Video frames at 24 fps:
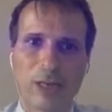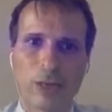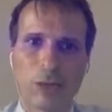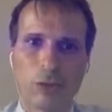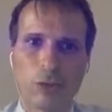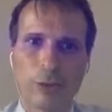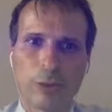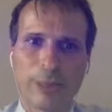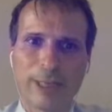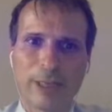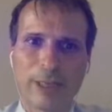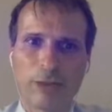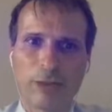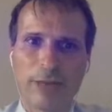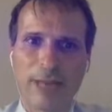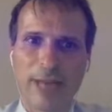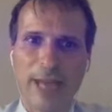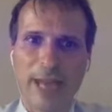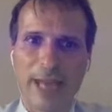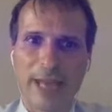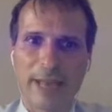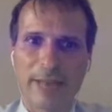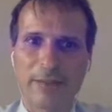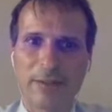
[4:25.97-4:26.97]

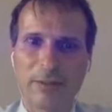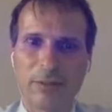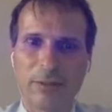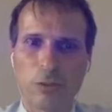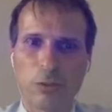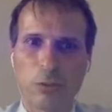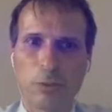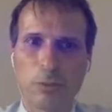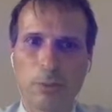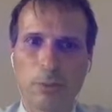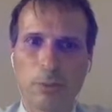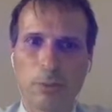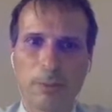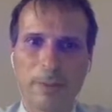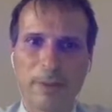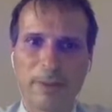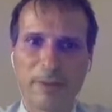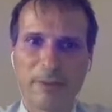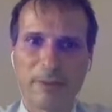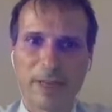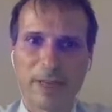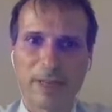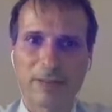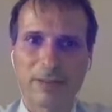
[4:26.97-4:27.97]
recreate the bump
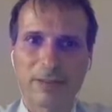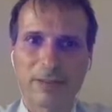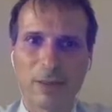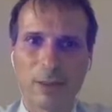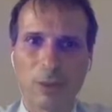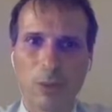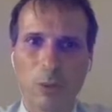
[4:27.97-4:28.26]
effect.